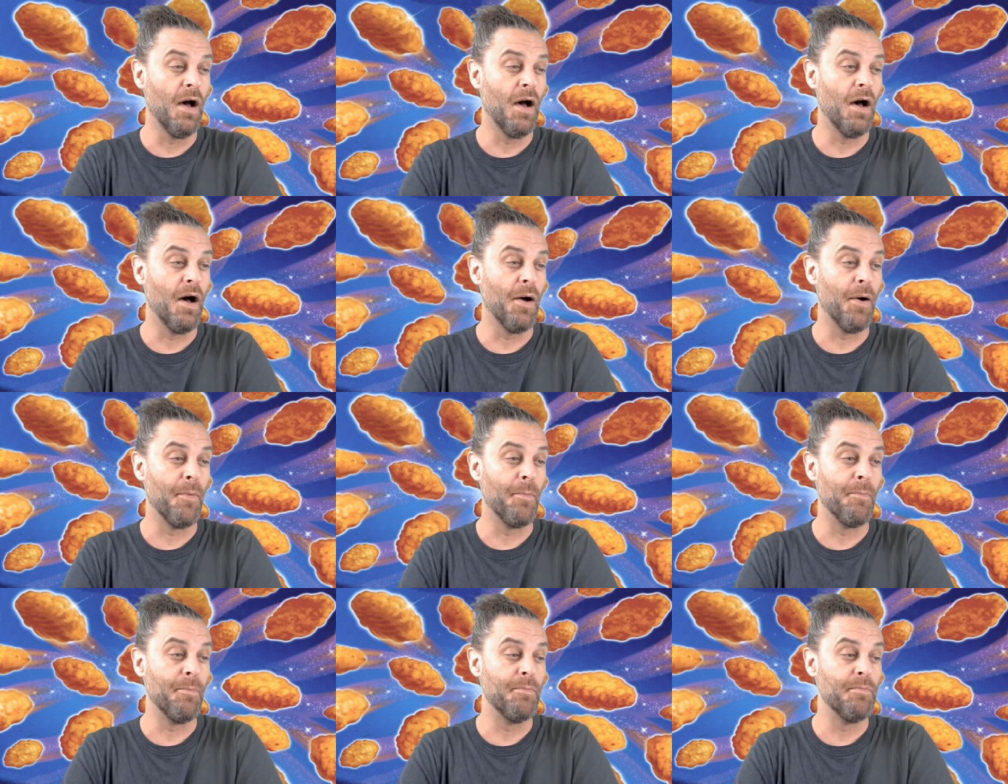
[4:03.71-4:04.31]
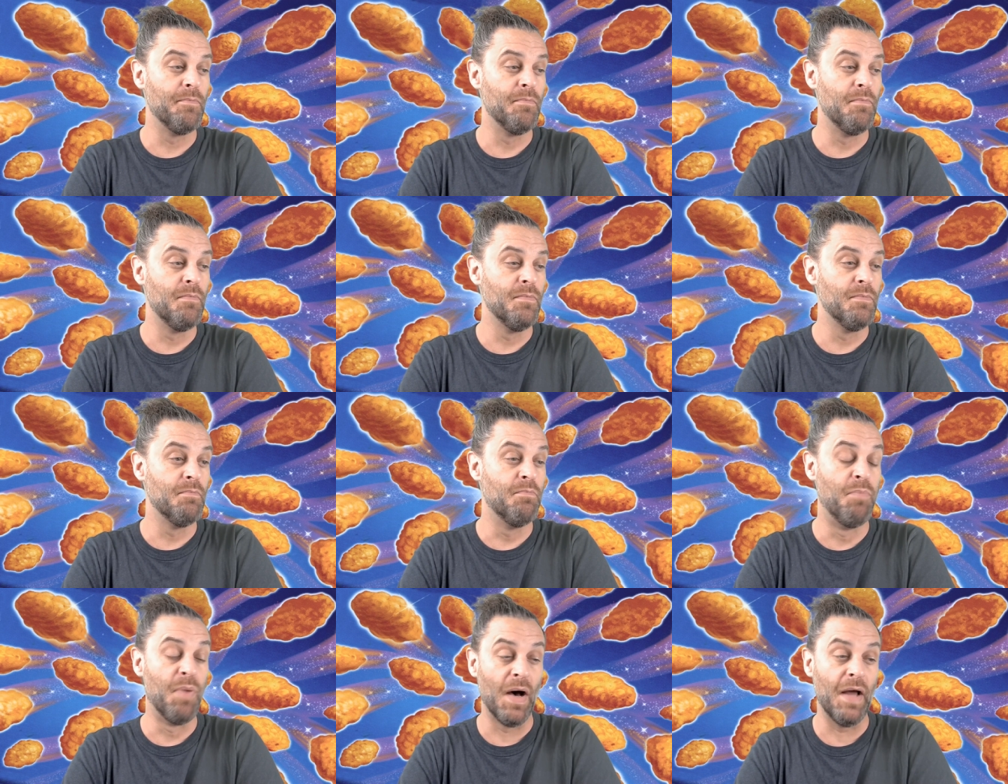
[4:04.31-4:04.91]
Um,
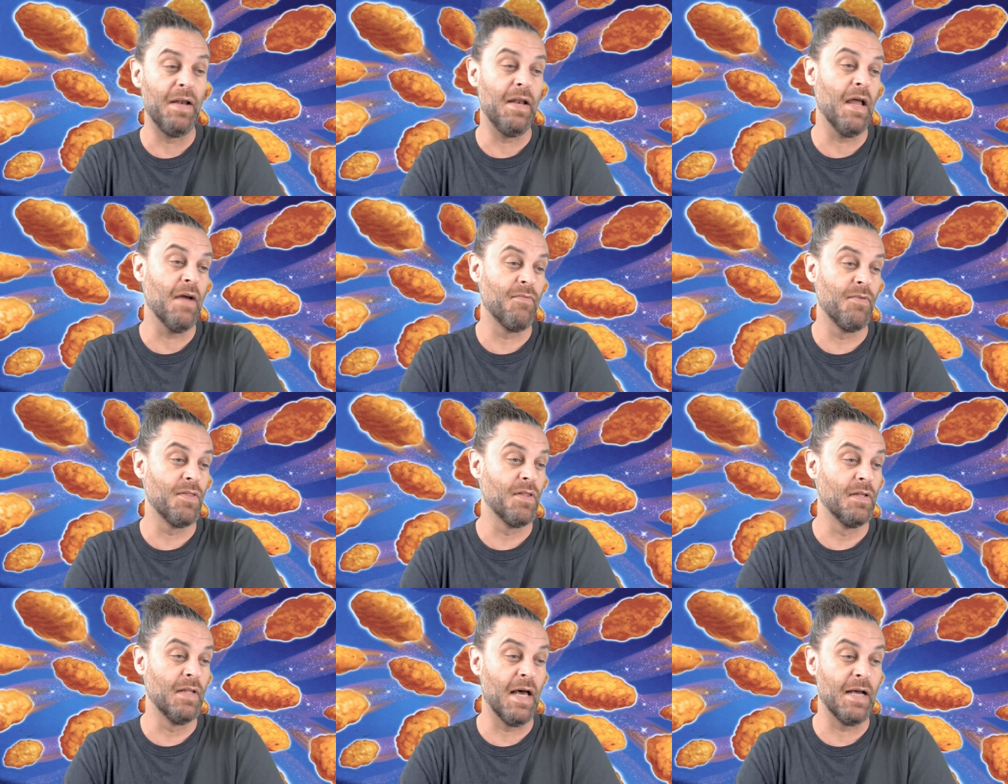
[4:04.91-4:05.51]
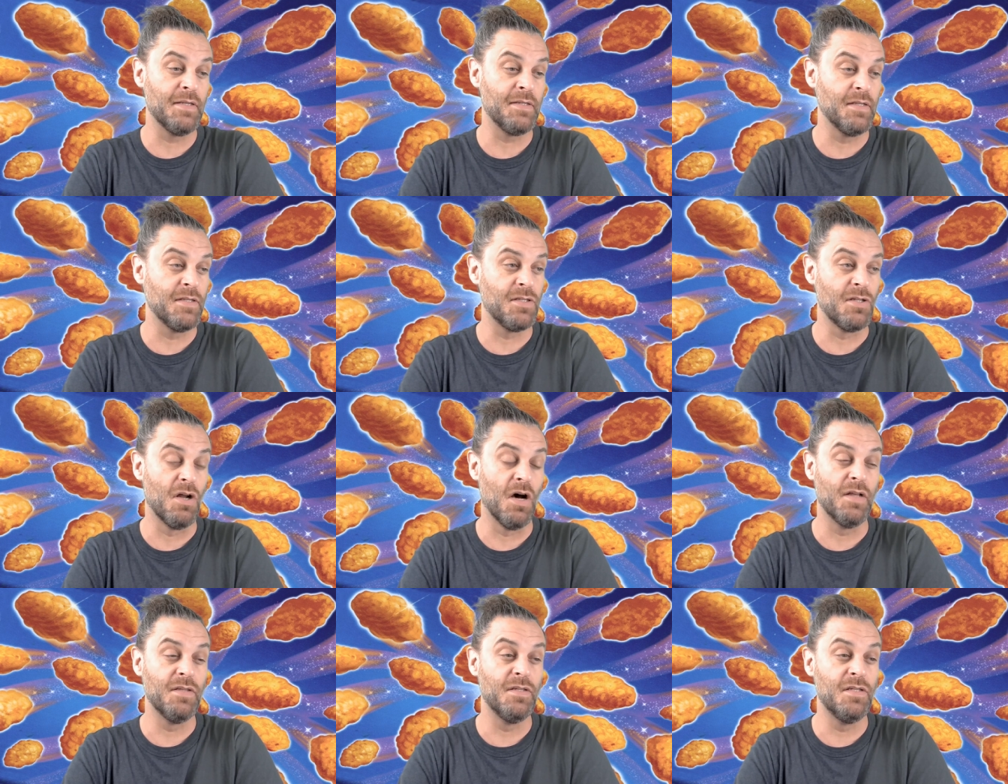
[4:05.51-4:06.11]
but nevertheless, it's
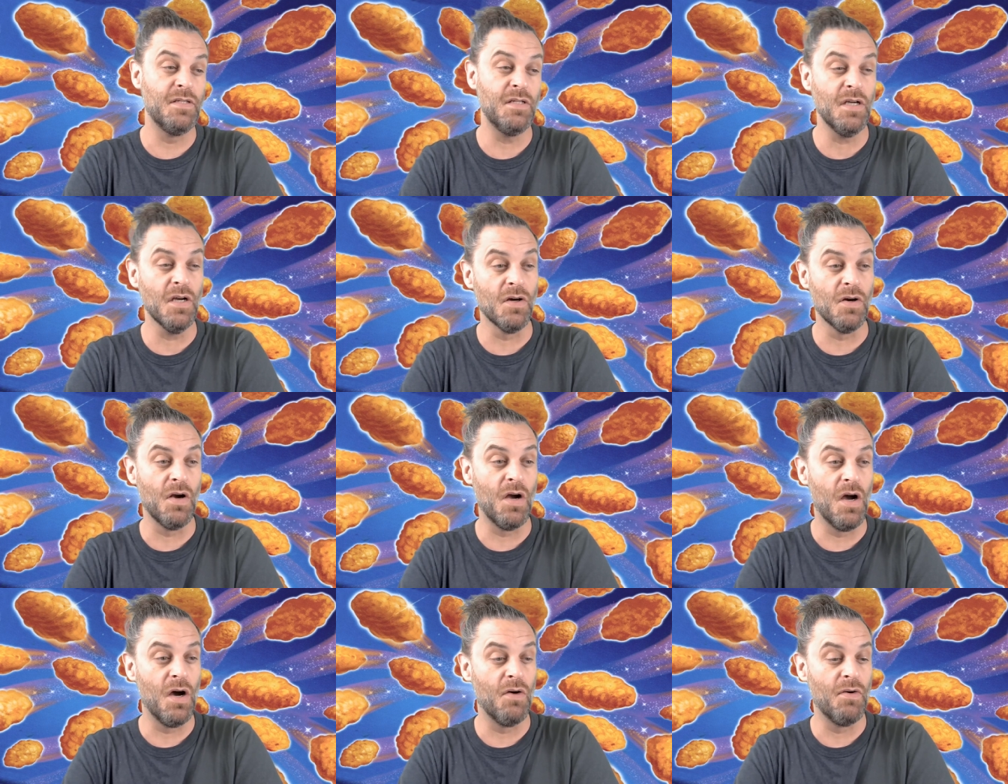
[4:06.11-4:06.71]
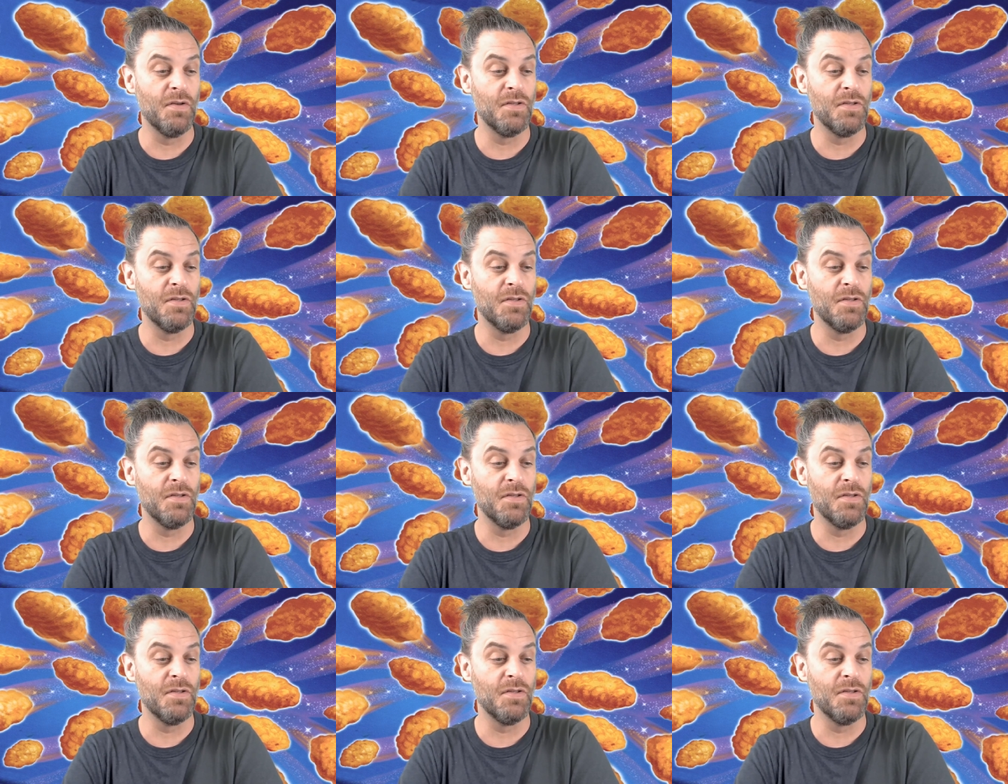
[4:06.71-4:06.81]
not zero.